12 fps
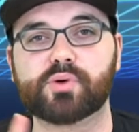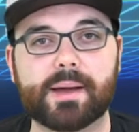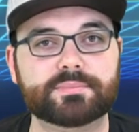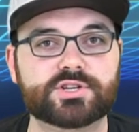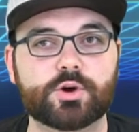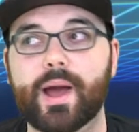
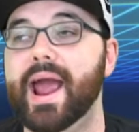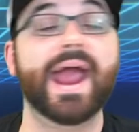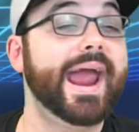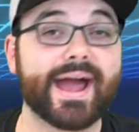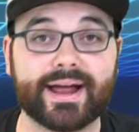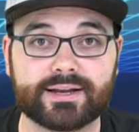Prime 2,
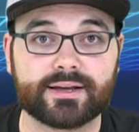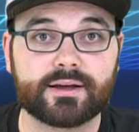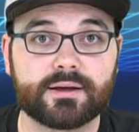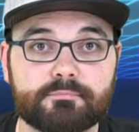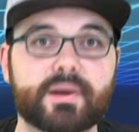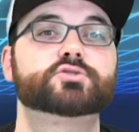and
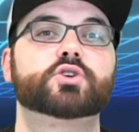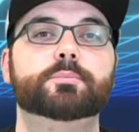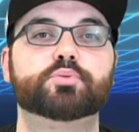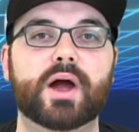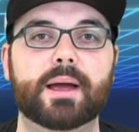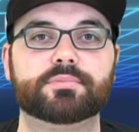Metroid
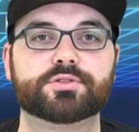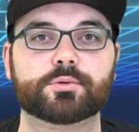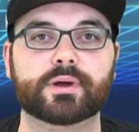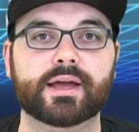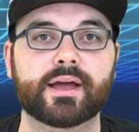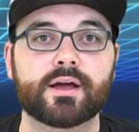Prime
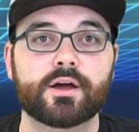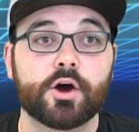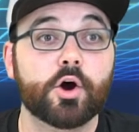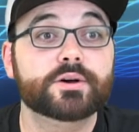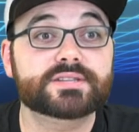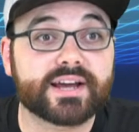3.
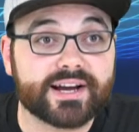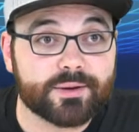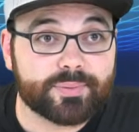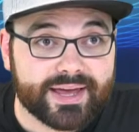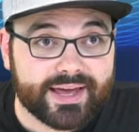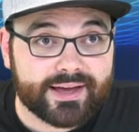Who is it going to
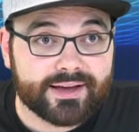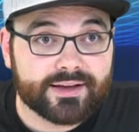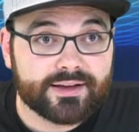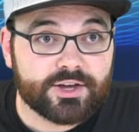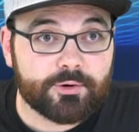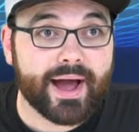be,
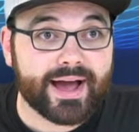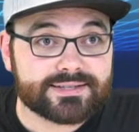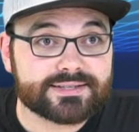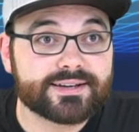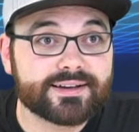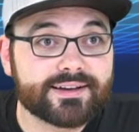you
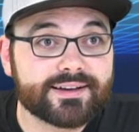ask?